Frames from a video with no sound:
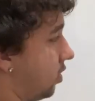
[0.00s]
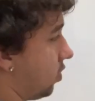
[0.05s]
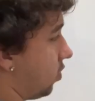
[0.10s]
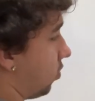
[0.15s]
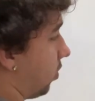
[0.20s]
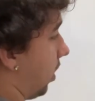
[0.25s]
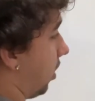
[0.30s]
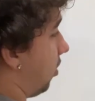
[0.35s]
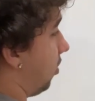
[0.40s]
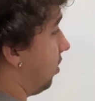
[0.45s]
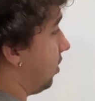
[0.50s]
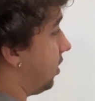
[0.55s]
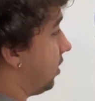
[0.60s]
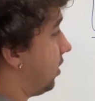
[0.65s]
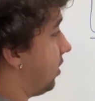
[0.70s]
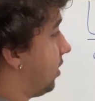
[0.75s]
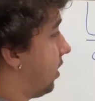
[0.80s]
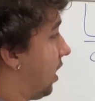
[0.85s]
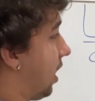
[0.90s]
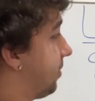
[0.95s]
Well,
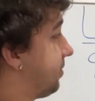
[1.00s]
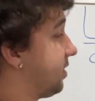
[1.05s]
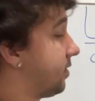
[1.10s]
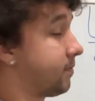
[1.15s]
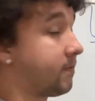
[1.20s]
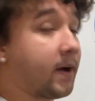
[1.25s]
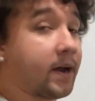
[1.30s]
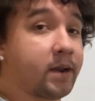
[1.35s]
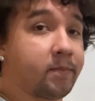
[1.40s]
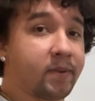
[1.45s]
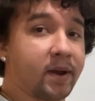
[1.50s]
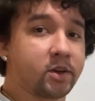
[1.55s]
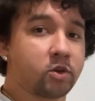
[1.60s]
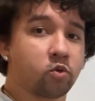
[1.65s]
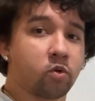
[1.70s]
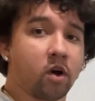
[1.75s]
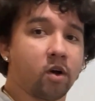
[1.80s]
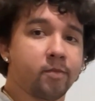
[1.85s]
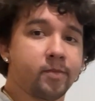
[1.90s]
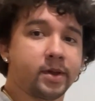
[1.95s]
I'm dividing by
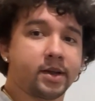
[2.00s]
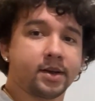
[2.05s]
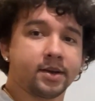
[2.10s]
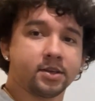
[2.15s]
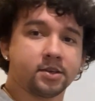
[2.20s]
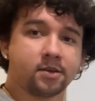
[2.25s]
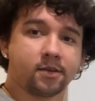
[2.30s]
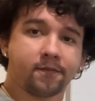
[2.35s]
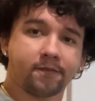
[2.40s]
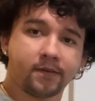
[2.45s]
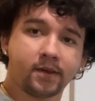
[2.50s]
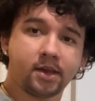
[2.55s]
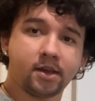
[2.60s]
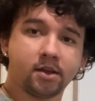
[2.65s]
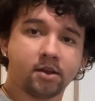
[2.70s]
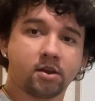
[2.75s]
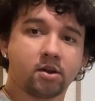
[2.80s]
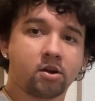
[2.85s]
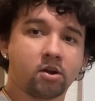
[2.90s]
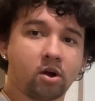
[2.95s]
12 because feet
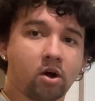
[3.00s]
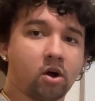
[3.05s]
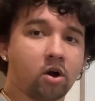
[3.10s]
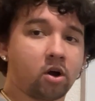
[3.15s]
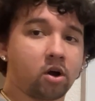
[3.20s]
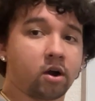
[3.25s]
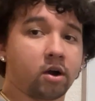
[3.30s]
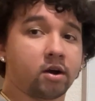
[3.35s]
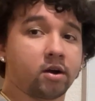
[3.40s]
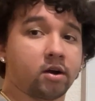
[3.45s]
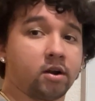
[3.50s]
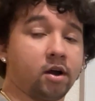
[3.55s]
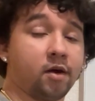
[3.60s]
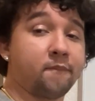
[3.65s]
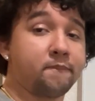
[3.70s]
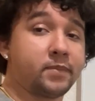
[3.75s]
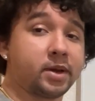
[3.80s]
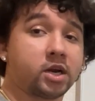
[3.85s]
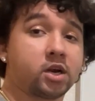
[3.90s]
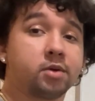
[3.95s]
are a
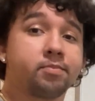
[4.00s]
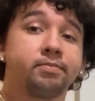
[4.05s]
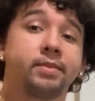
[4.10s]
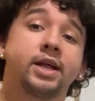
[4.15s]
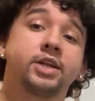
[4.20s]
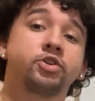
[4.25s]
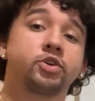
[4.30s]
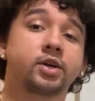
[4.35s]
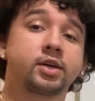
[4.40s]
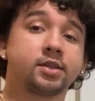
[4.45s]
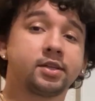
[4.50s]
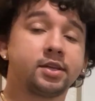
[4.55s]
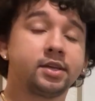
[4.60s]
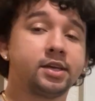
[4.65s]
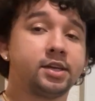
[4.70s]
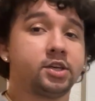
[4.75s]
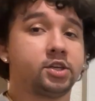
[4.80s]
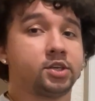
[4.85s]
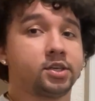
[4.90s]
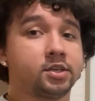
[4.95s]
bigger metric than
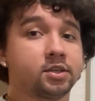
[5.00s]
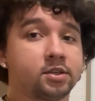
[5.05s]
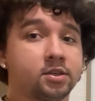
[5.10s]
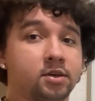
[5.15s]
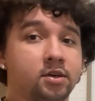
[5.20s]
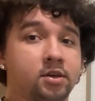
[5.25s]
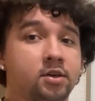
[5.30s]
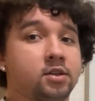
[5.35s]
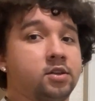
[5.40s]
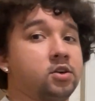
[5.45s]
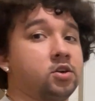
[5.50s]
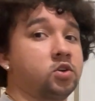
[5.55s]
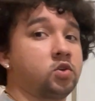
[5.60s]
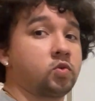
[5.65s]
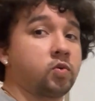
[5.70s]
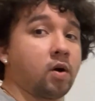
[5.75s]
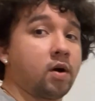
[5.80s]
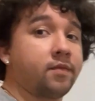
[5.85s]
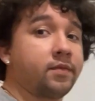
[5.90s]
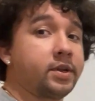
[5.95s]
inches. There's
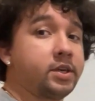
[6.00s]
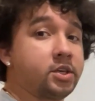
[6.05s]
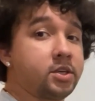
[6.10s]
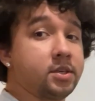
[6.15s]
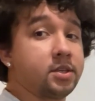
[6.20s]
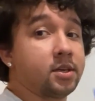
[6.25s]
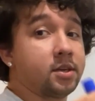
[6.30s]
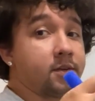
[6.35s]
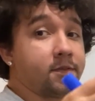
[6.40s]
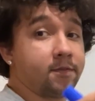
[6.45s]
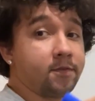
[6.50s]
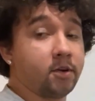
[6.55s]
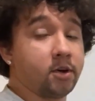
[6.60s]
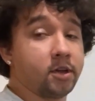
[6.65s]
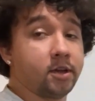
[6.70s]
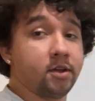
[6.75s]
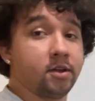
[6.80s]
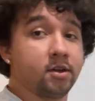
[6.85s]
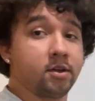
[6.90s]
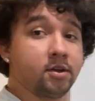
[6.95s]
12 inches in a foot.
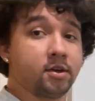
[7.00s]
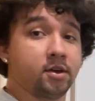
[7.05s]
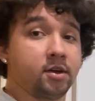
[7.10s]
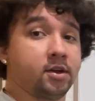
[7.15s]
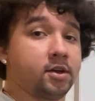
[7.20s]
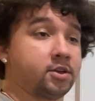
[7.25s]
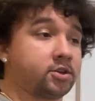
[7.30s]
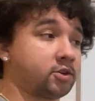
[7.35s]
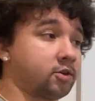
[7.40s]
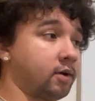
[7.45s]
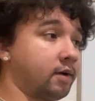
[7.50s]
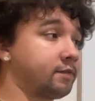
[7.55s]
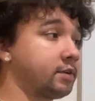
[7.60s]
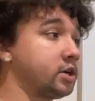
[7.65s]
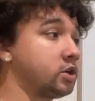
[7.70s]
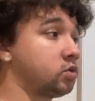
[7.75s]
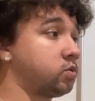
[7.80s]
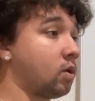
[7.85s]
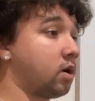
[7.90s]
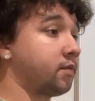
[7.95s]
So every
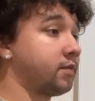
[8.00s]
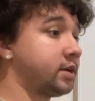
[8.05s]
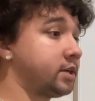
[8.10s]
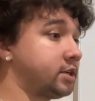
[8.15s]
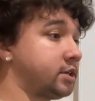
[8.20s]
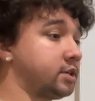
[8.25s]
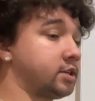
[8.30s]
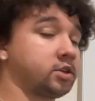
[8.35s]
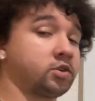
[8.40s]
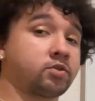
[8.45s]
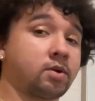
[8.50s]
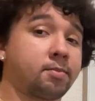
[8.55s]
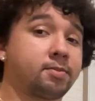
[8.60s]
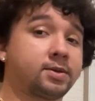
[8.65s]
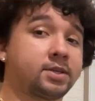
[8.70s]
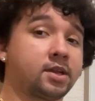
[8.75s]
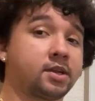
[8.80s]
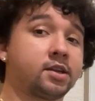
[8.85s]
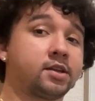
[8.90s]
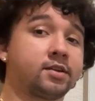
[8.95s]
12 inches is
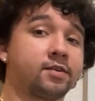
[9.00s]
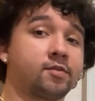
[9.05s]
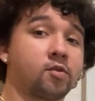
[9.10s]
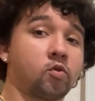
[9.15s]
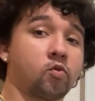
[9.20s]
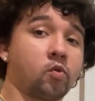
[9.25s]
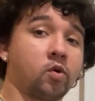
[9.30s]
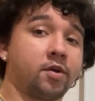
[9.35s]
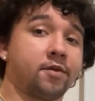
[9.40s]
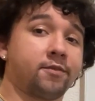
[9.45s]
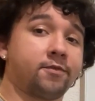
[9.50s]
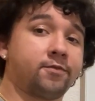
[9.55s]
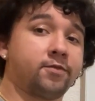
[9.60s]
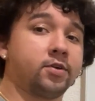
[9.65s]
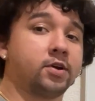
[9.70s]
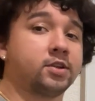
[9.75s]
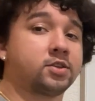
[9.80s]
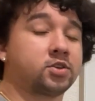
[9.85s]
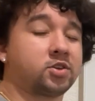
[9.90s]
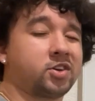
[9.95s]
representative of 1
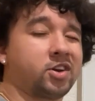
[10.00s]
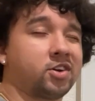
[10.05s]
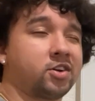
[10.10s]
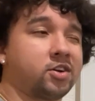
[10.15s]
foot, so your